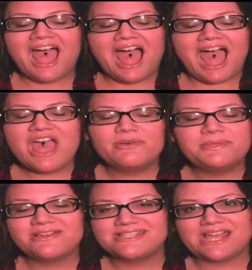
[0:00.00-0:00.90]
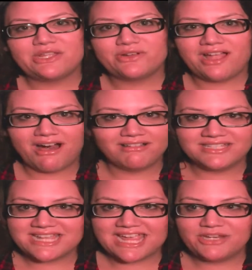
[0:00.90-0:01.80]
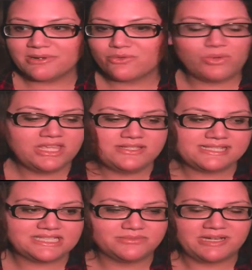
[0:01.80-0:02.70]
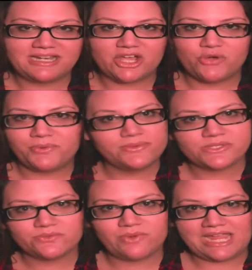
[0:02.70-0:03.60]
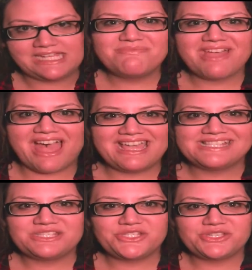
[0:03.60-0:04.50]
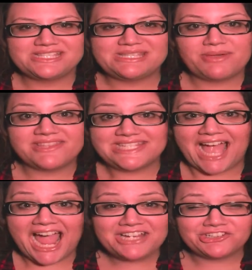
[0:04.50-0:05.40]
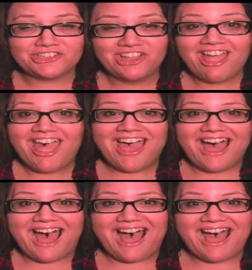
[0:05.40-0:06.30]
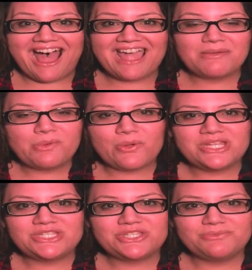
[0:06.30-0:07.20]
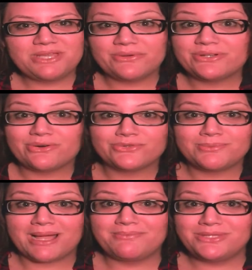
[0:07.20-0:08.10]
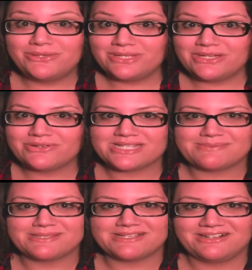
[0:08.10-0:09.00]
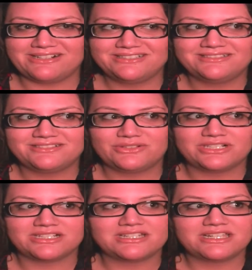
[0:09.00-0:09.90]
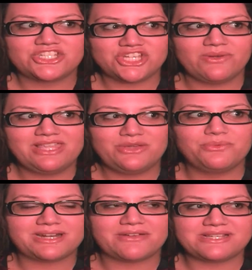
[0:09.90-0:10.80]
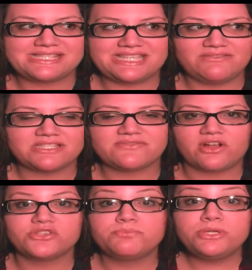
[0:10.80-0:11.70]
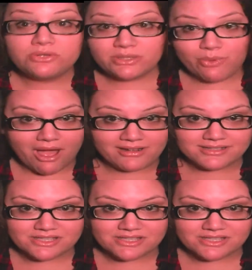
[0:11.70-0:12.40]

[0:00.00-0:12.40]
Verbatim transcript: I hope you guys had a great holiday. No matter what you celebrated, I hope it was great. I guess as you can see by the title, I am going to be going over my beauty Christmas haul, or showing you what I received as far as beauty products